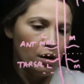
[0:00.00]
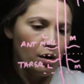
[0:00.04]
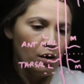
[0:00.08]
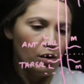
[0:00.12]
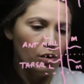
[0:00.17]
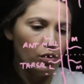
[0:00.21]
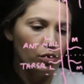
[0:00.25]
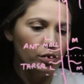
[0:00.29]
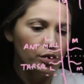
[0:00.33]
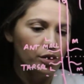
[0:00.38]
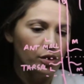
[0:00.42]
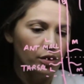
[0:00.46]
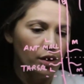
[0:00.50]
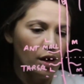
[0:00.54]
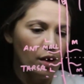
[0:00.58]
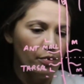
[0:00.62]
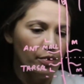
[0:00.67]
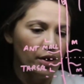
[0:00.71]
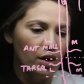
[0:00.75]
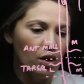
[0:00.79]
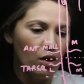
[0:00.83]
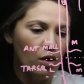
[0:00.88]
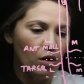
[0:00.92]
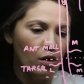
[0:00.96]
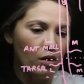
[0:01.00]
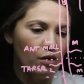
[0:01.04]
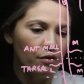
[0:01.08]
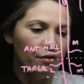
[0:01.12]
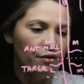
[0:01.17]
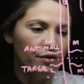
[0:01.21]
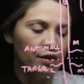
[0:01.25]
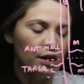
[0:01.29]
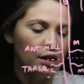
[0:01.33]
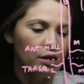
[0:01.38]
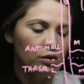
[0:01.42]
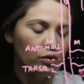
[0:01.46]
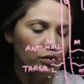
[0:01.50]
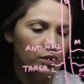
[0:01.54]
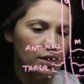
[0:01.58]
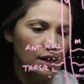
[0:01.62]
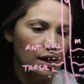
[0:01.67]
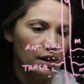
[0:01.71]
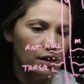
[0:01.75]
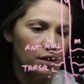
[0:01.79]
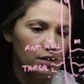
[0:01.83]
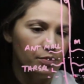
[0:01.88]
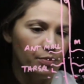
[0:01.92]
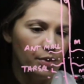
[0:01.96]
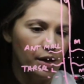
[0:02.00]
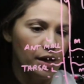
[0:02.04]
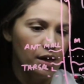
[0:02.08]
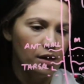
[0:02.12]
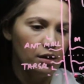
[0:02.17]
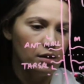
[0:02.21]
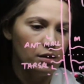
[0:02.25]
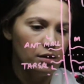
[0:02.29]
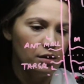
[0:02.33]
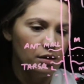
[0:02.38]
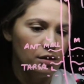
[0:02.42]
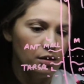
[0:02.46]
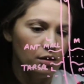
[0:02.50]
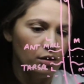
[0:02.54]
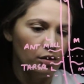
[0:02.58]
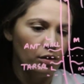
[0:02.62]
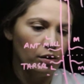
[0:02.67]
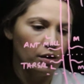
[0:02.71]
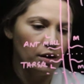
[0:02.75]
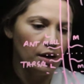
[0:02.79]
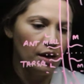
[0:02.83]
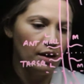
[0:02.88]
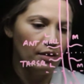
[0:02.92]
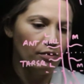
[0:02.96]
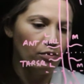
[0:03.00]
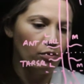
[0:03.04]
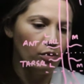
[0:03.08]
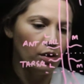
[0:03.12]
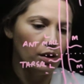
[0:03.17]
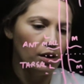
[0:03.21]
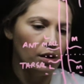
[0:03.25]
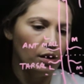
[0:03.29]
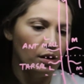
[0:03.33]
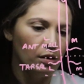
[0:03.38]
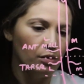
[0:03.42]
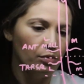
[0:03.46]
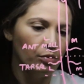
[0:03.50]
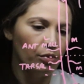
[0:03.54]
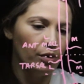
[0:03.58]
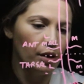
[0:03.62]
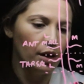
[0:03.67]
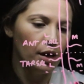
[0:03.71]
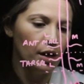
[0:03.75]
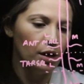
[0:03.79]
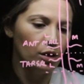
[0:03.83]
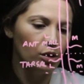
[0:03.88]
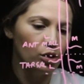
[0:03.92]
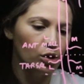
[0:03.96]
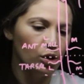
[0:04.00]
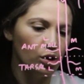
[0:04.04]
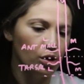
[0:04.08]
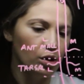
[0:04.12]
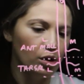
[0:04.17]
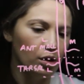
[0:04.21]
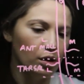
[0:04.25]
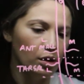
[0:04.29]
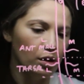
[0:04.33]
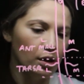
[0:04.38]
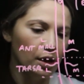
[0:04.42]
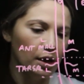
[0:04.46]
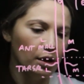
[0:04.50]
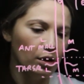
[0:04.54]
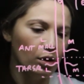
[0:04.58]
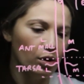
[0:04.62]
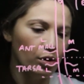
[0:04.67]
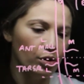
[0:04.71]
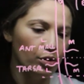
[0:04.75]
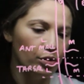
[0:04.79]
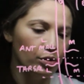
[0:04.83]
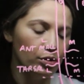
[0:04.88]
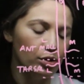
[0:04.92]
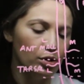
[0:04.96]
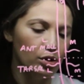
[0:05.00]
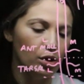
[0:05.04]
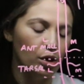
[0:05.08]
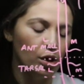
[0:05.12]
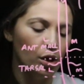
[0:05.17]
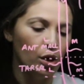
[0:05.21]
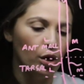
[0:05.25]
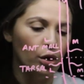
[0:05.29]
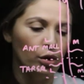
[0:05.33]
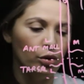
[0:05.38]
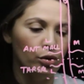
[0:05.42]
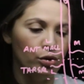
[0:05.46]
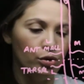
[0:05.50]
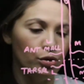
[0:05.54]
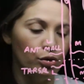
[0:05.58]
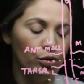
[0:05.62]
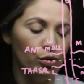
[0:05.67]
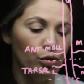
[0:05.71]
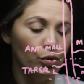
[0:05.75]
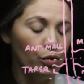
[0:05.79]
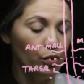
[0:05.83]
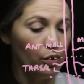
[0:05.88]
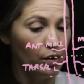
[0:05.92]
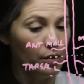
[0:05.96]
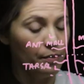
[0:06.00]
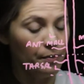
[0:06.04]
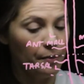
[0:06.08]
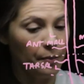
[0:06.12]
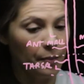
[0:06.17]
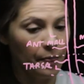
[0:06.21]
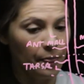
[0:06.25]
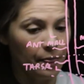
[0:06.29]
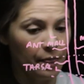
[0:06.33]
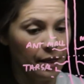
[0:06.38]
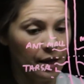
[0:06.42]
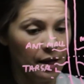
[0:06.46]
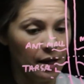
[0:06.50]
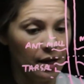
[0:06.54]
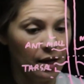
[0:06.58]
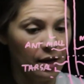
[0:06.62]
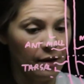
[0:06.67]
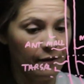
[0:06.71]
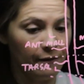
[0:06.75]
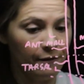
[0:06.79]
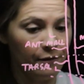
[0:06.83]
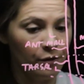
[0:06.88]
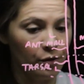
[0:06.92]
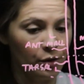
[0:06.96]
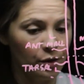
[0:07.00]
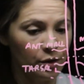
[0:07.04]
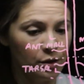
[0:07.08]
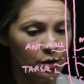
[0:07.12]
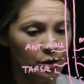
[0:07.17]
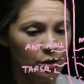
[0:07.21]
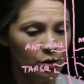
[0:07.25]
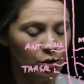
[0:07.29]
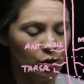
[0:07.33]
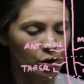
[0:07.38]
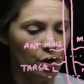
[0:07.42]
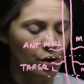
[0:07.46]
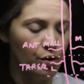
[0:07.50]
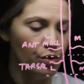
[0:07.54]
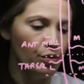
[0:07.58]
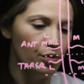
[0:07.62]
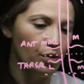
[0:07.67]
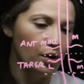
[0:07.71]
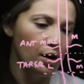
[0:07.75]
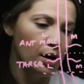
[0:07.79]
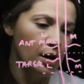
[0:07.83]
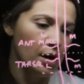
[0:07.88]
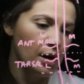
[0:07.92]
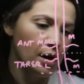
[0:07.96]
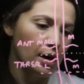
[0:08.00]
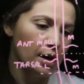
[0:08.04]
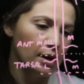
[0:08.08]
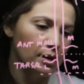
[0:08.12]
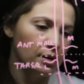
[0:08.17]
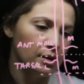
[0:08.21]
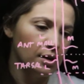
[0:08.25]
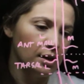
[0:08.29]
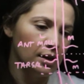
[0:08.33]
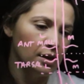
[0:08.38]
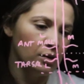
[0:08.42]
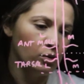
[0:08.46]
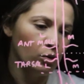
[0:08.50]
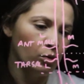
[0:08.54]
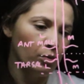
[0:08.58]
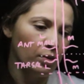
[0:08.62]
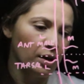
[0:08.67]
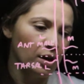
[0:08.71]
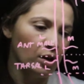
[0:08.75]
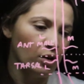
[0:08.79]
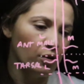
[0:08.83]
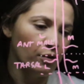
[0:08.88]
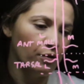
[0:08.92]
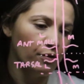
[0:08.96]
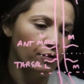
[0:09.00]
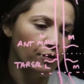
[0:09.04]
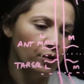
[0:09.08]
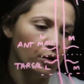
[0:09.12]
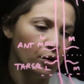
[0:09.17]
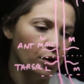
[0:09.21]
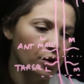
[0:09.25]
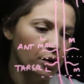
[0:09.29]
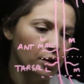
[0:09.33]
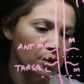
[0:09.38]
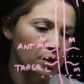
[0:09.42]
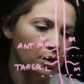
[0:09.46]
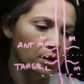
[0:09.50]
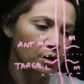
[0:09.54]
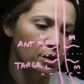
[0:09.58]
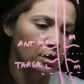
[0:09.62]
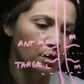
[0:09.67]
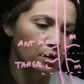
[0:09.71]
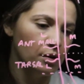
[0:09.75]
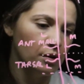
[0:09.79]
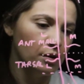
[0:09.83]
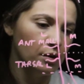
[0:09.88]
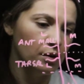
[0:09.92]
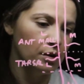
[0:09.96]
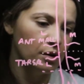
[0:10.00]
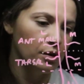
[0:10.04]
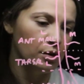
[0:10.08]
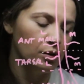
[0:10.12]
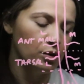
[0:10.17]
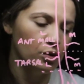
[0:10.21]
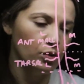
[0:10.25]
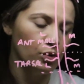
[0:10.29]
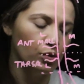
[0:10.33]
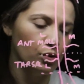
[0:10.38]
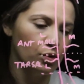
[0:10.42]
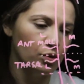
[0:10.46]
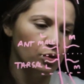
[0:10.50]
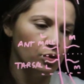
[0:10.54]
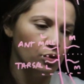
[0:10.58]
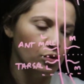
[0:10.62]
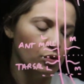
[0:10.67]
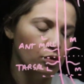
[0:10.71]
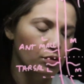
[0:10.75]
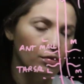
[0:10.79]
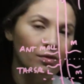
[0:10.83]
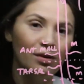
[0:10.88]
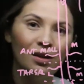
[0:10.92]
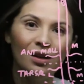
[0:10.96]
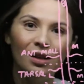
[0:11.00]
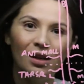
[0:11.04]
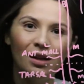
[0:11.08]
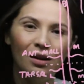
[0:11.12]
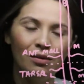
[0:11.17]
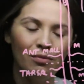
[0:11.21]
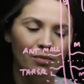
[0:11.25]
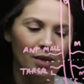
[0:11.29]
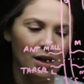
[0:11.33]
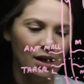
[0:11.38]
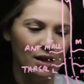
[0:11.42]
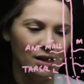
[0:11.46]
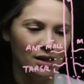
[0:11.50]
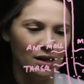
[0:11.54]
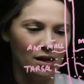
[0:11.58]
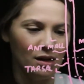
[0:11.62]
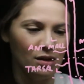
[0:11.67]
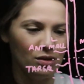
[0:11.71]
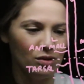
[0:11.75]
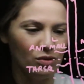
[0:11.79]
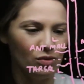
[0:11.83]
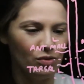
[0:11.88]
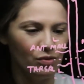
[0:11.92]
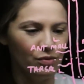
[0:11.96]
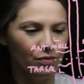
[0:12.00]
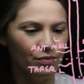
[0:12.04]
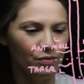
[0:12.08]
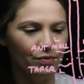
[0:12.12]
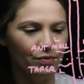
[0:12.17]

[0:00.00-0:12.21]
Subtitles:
Also coming off the dorsalis pedis, you're going to have one branch that goes to the first toe, and so this will be your first dorsal metatarsal.